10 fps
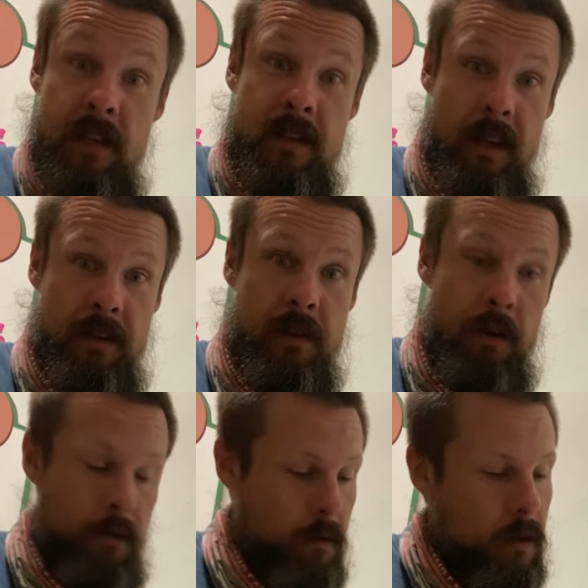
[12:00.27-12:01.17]
sus
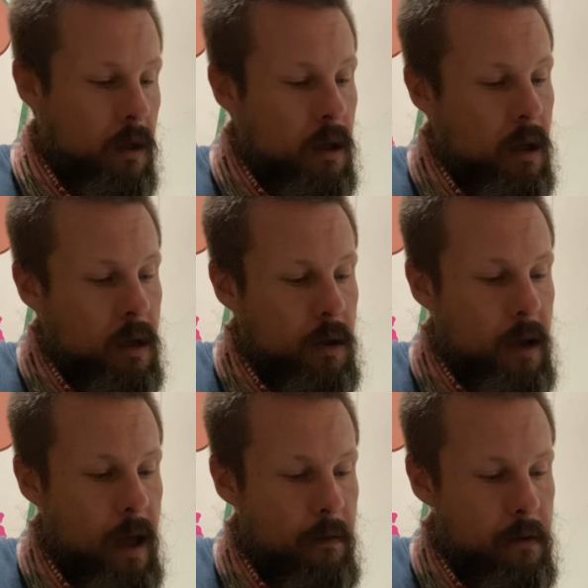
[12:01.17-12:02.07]
two, you'd
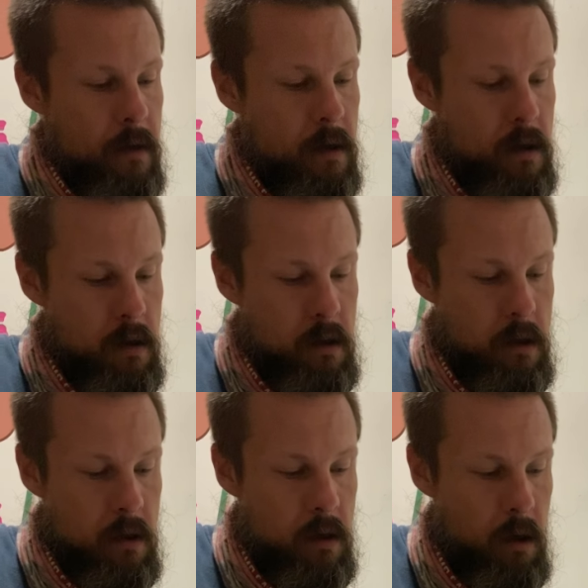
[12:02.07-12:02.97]
have,
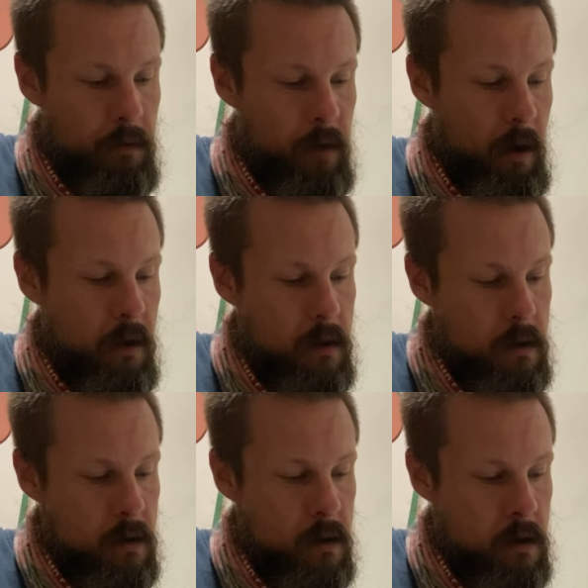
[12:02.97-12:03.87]
oh, sorry.
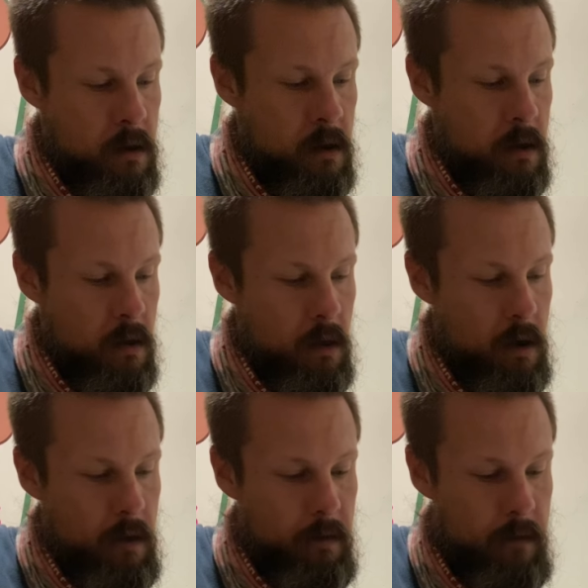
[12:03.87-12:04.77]
There
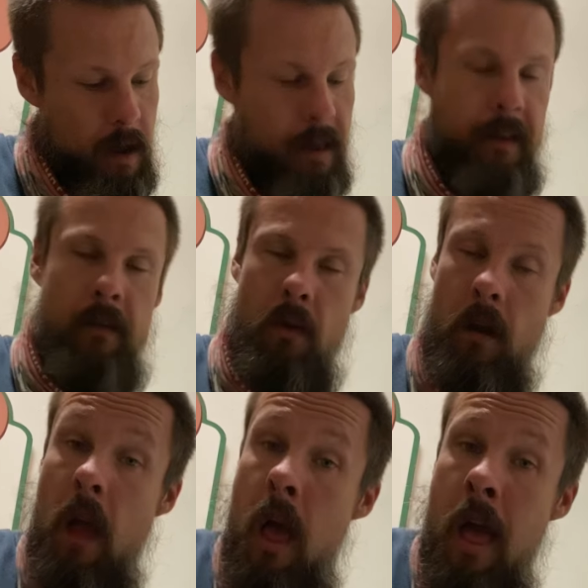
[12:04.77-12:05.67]
it is. I like this chord.
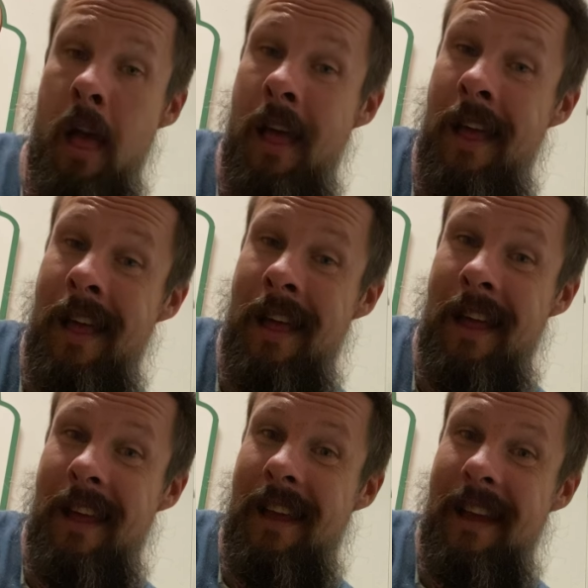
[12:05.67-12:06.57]

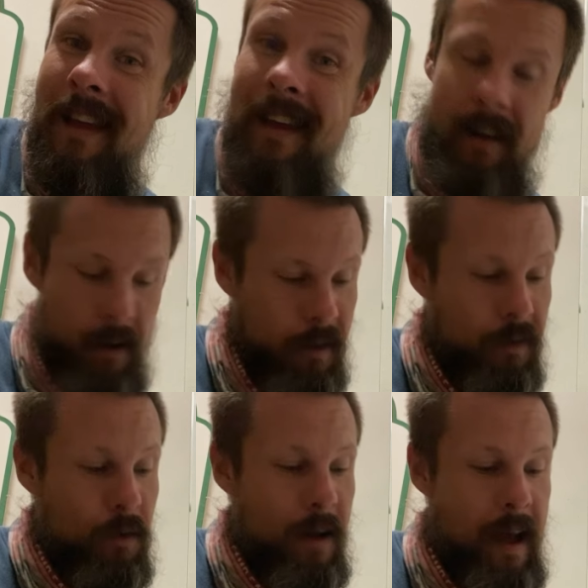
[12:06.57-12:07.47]
Because
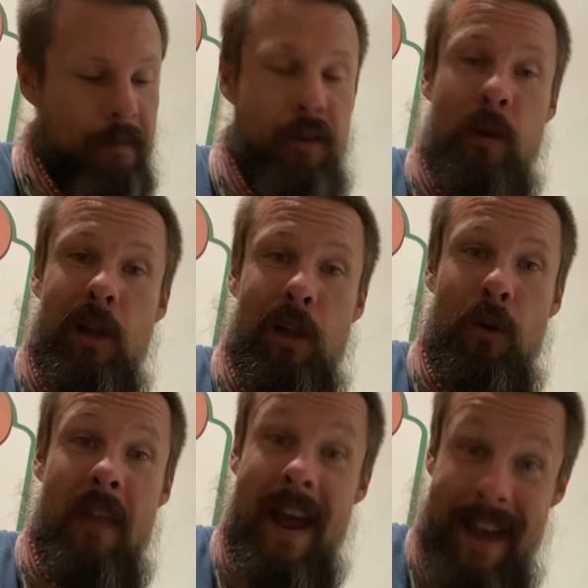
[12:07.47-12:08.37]
you would have to
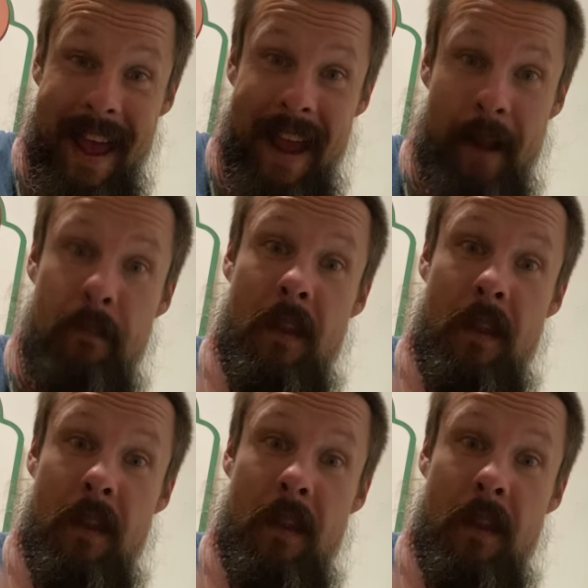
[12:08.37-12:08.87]
include that A.